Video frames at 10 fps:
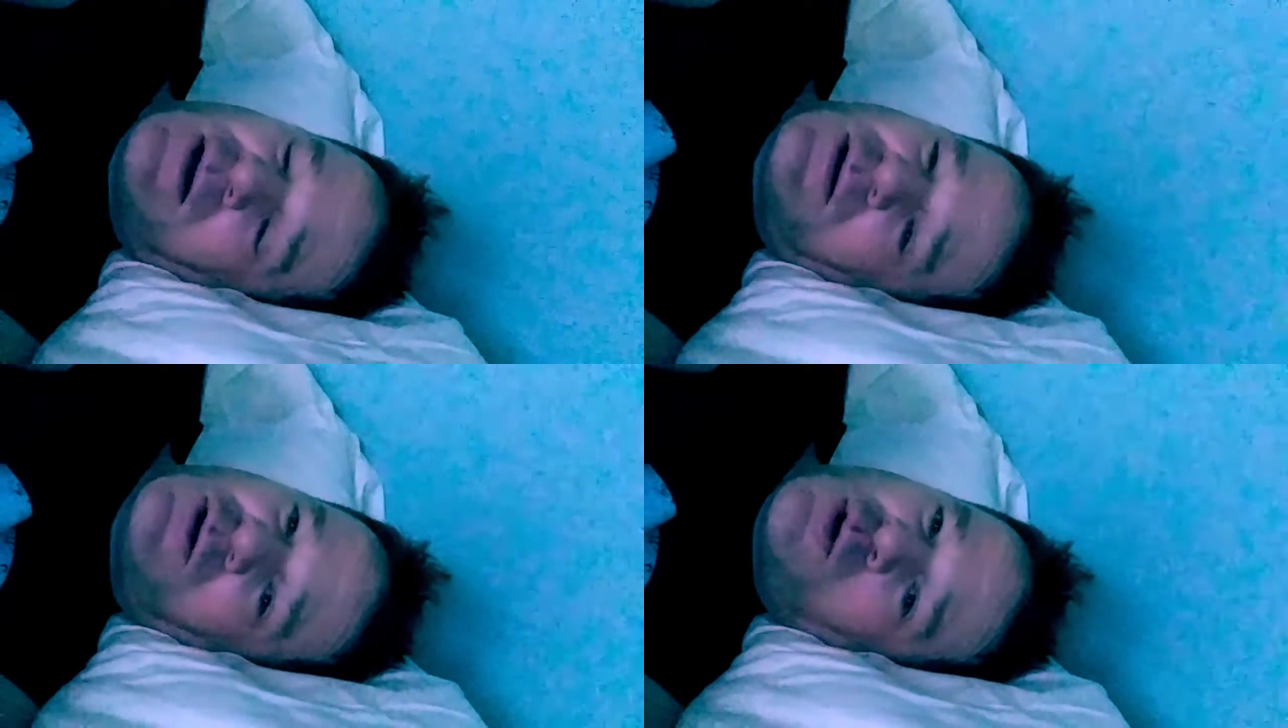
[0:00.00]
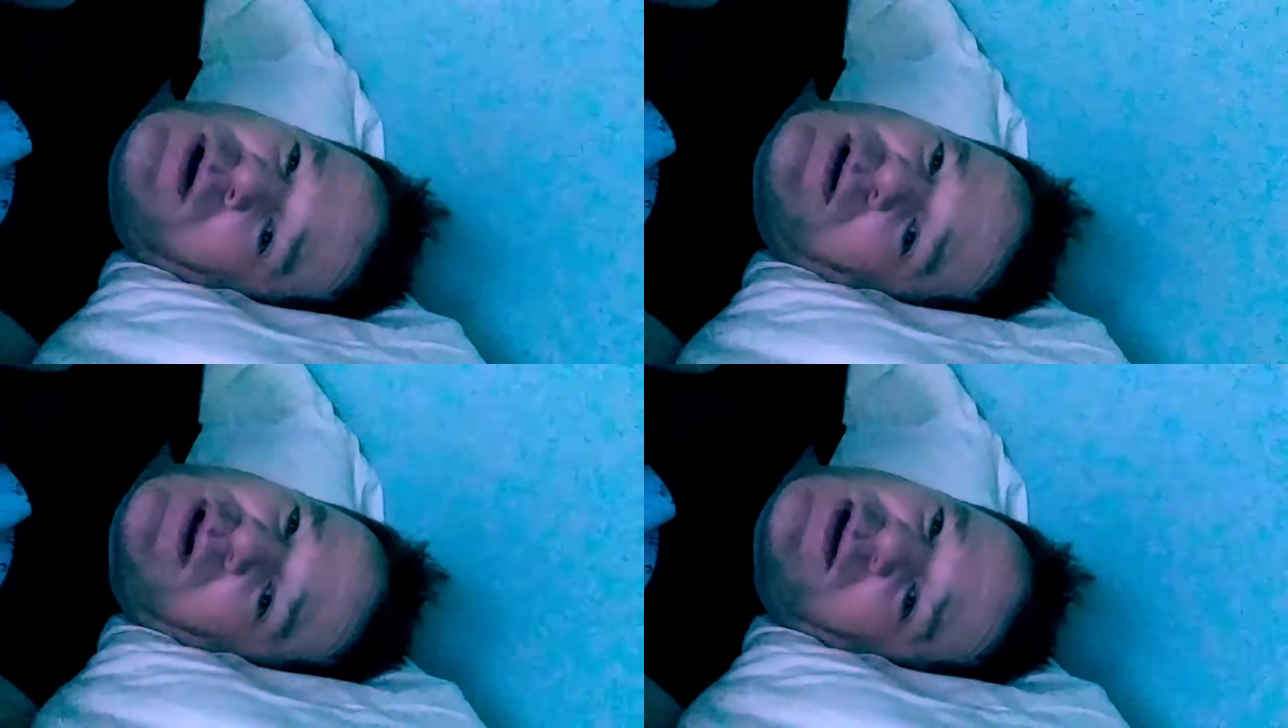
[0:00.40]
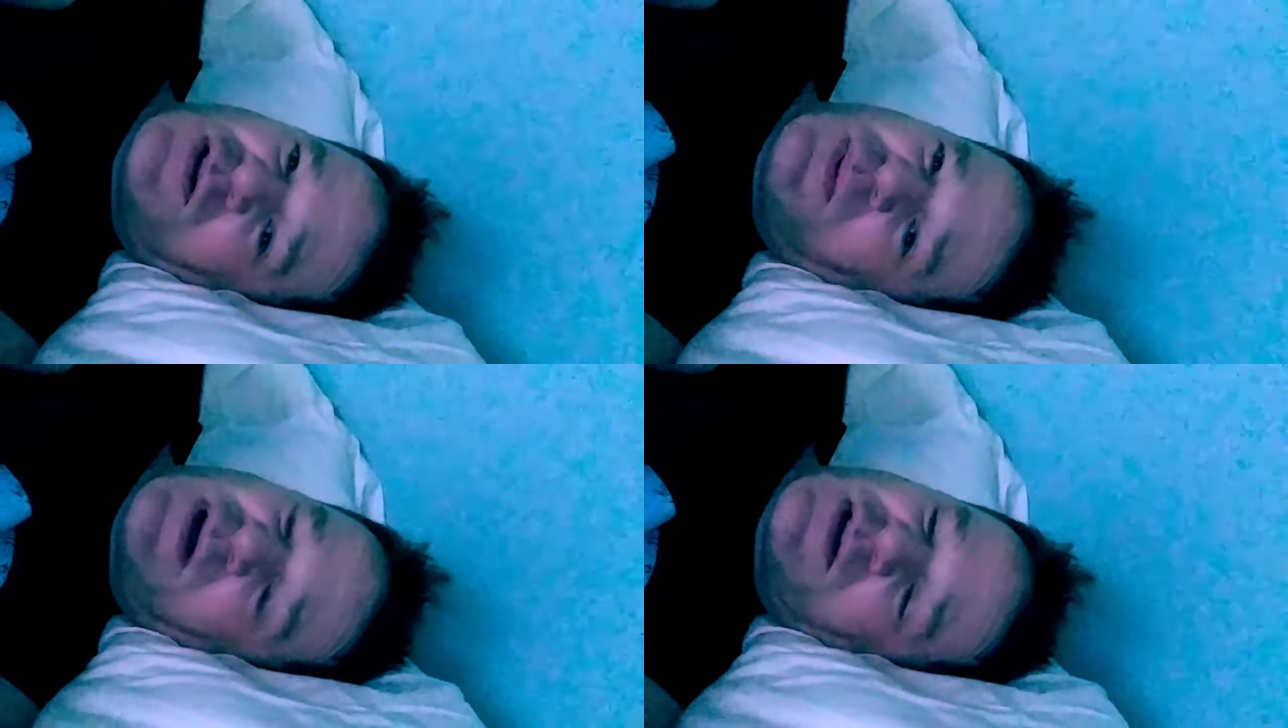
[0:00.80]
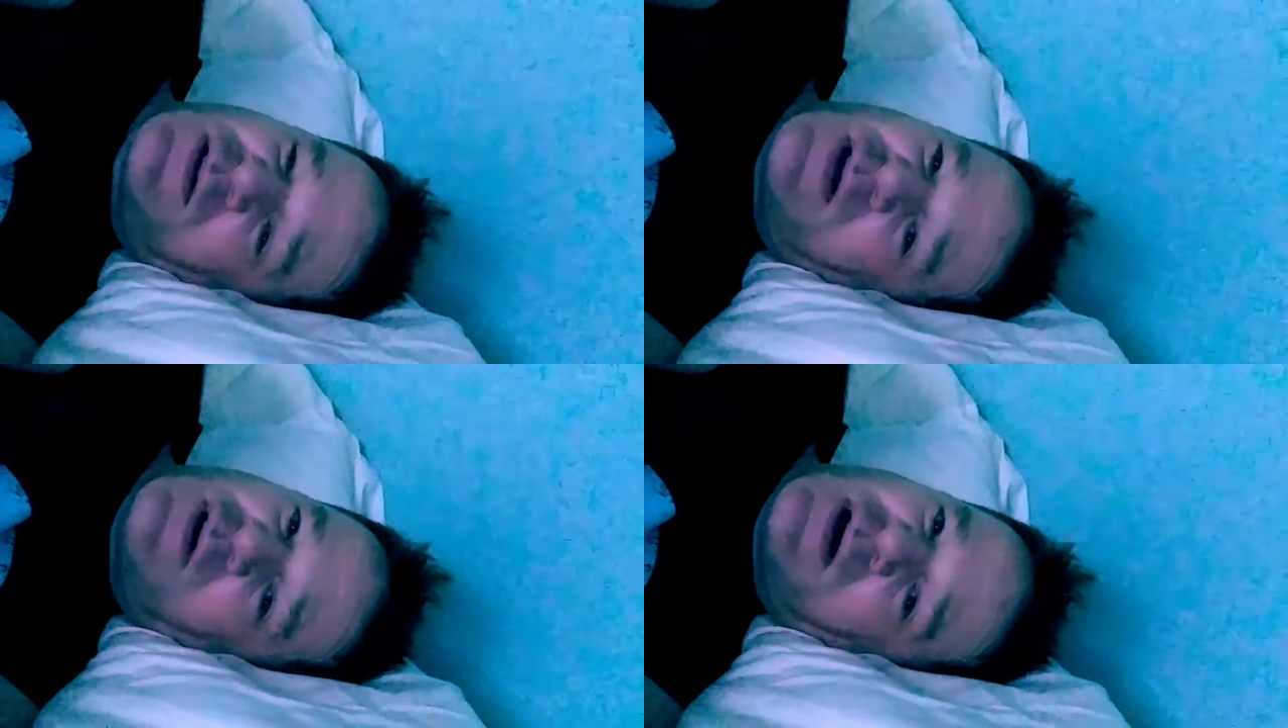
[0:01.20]
doing this because
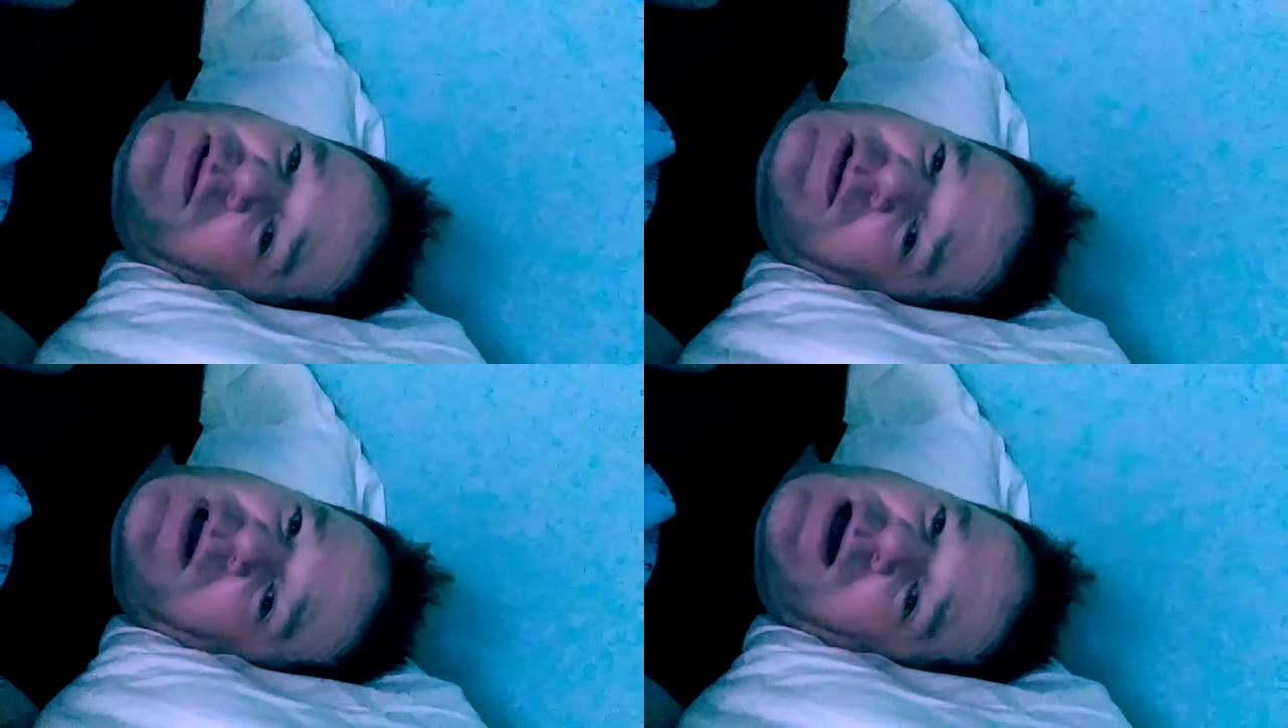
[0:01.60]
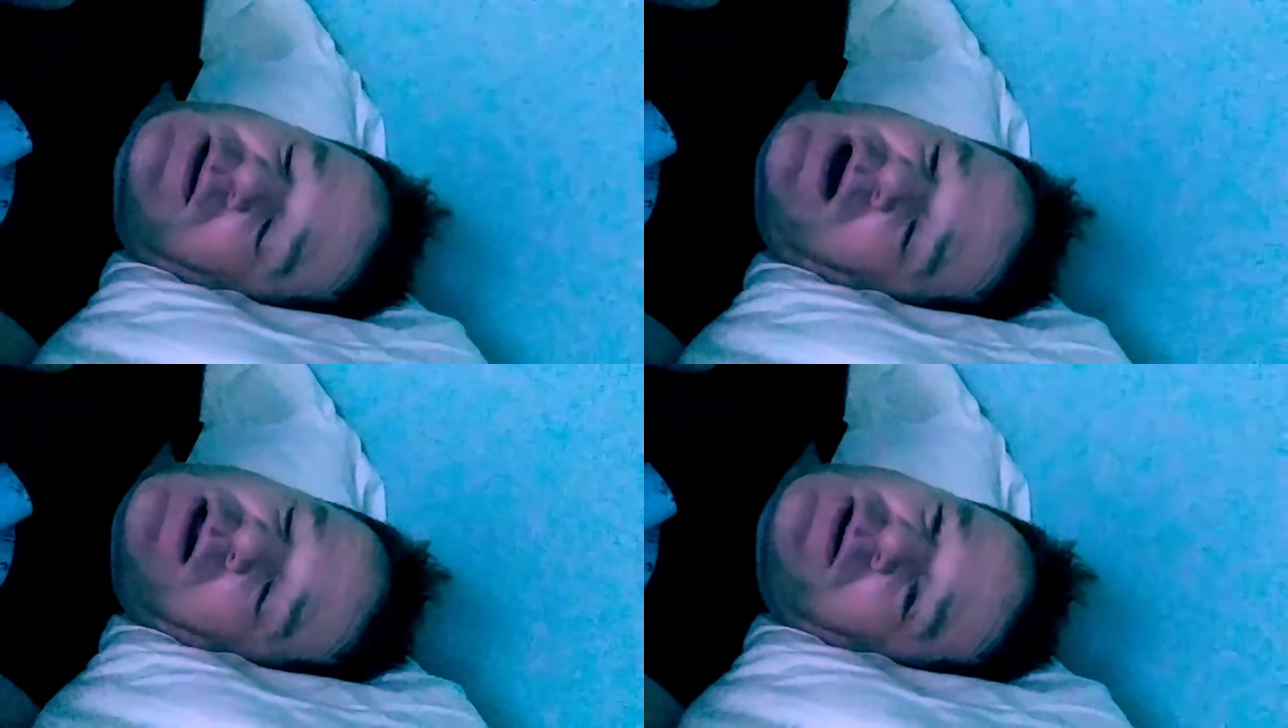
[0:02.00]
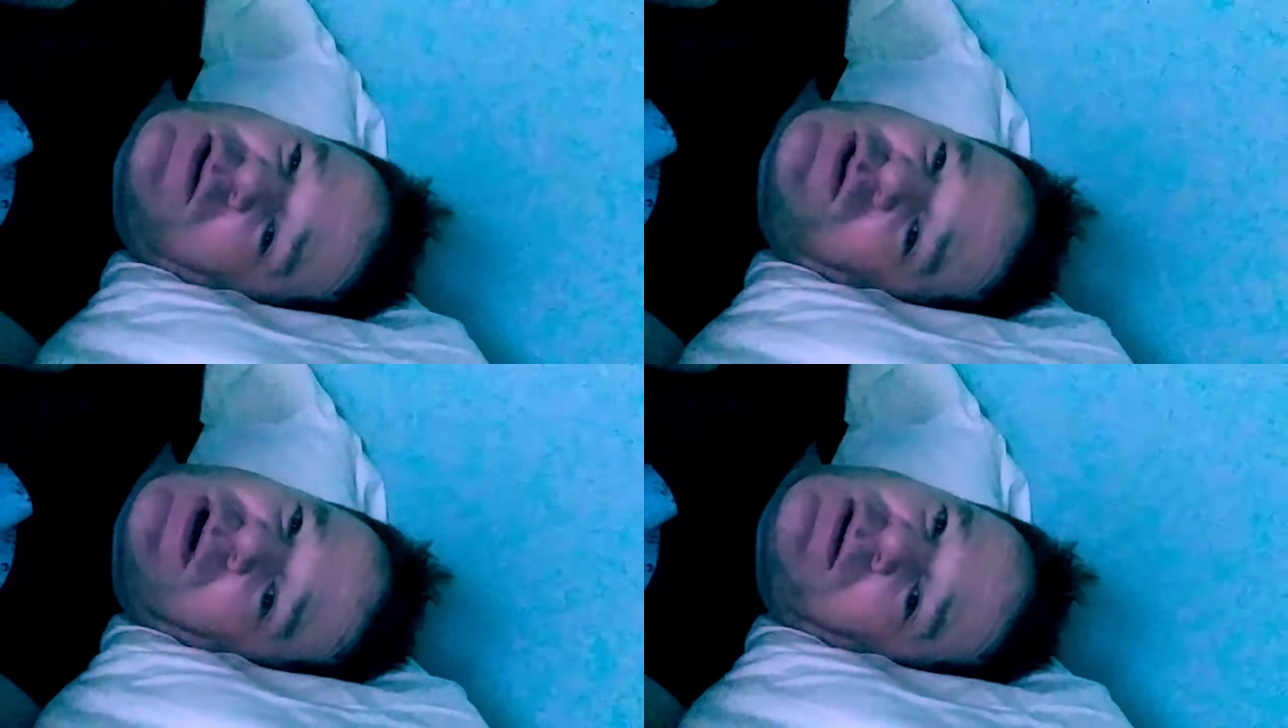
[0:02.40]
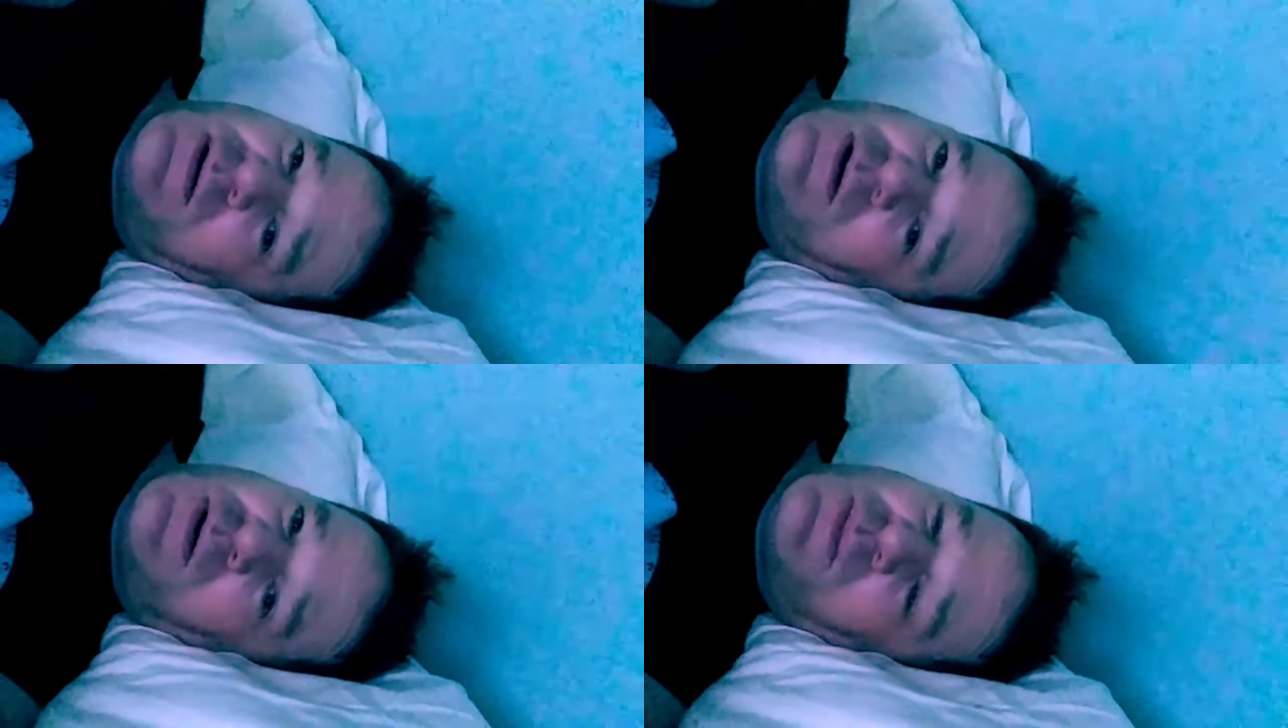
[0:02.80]
they've got the technology, you
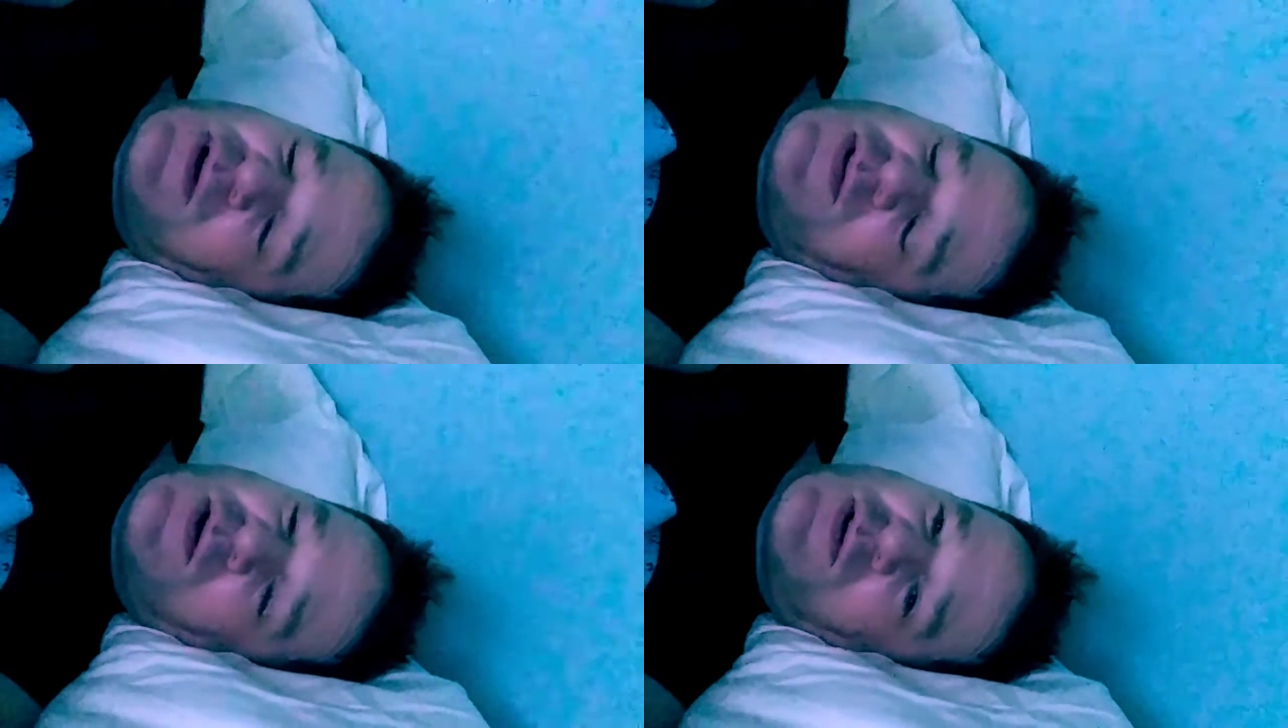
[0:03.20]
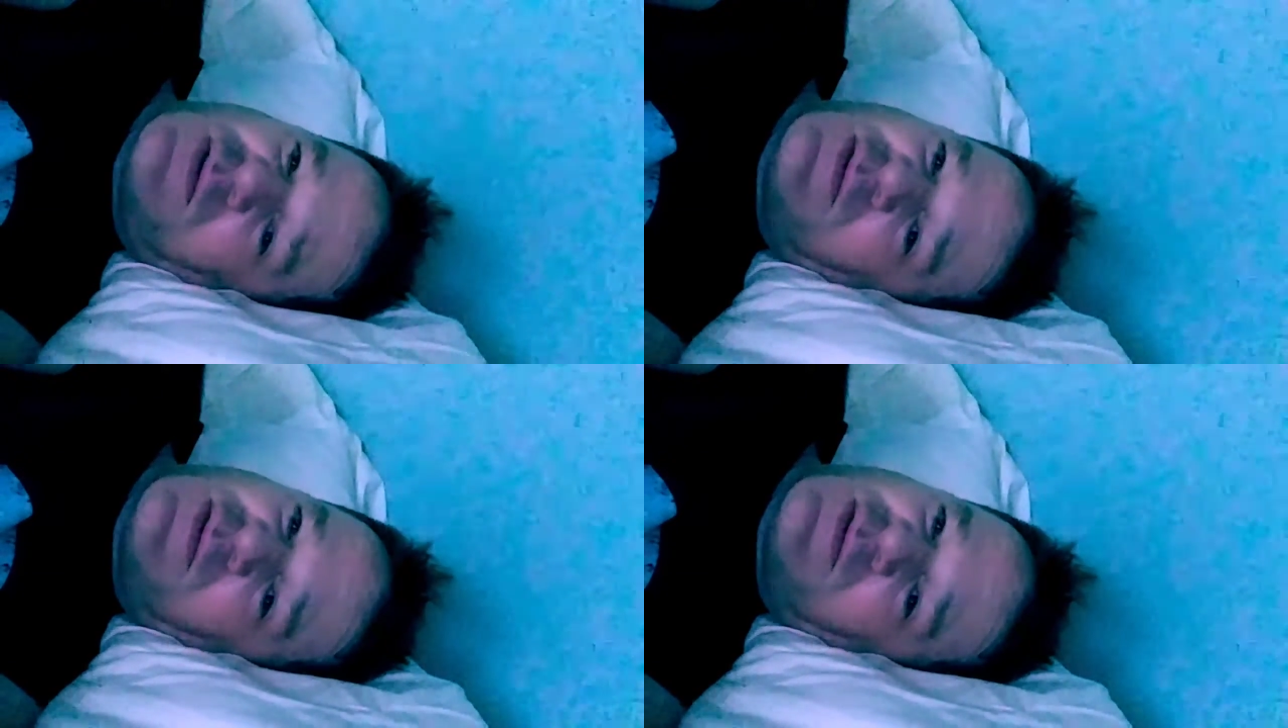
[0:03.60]
know, misuse of